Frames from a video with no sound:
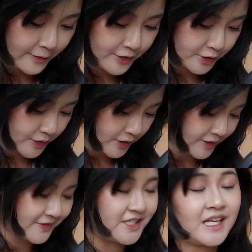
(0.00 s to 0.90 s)
I wish we
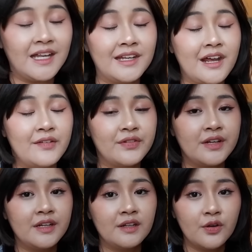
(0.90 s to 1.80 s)
could have stayed at
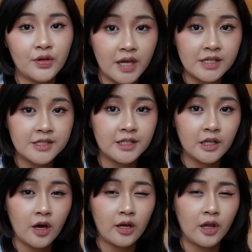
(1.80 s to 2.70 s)
every location
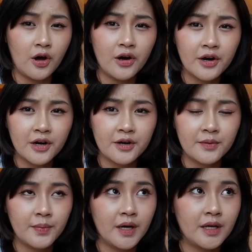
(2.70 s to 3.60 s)
a lot
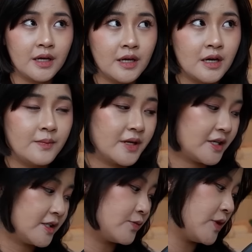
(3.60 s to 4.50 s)
longer, but
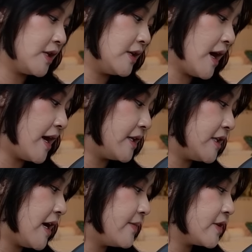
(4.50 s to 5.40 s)
because we had a
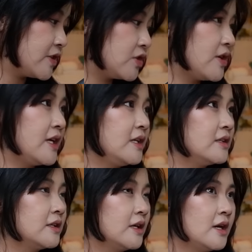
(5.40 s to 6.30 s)
time constraint